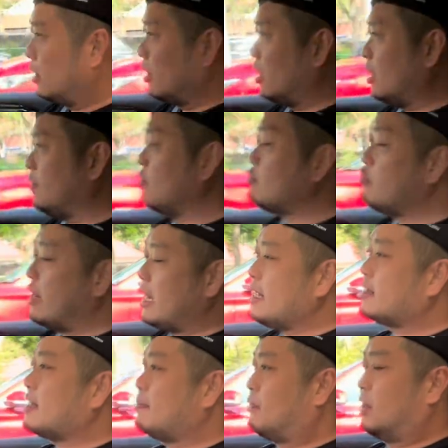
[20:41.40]
if you really
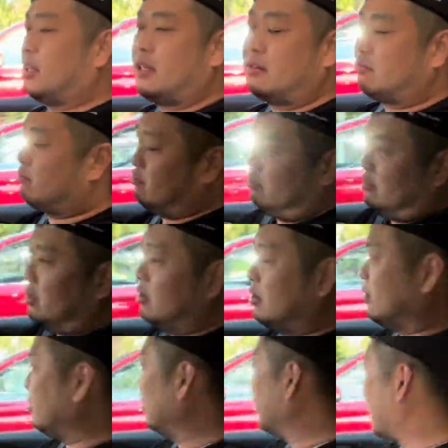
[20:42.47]
step on it, you know,
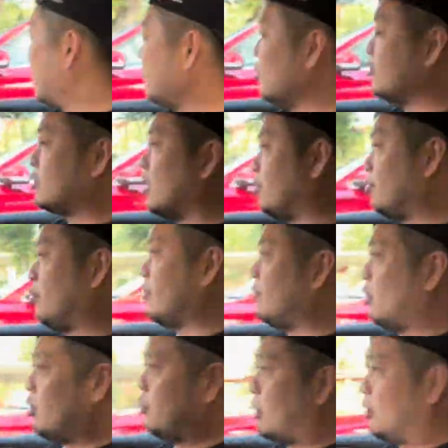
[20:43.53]
the car moves off with
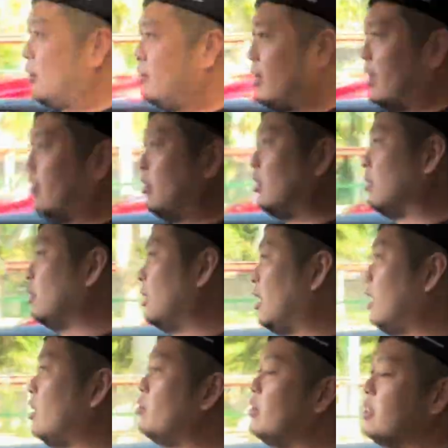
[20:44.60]
no problem at all.
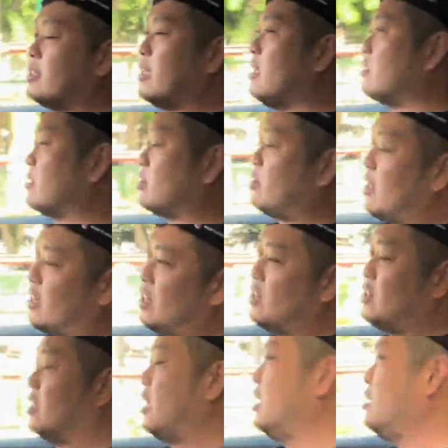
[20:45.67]
I wouldn't say it's sluggish
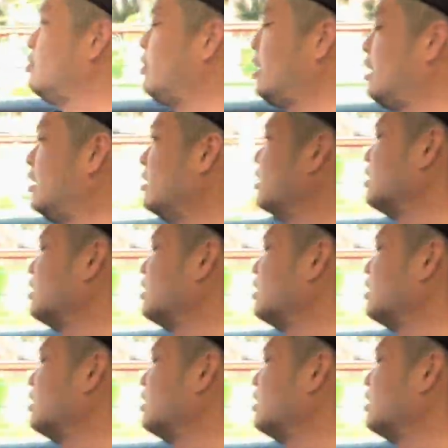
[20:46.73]
in any way.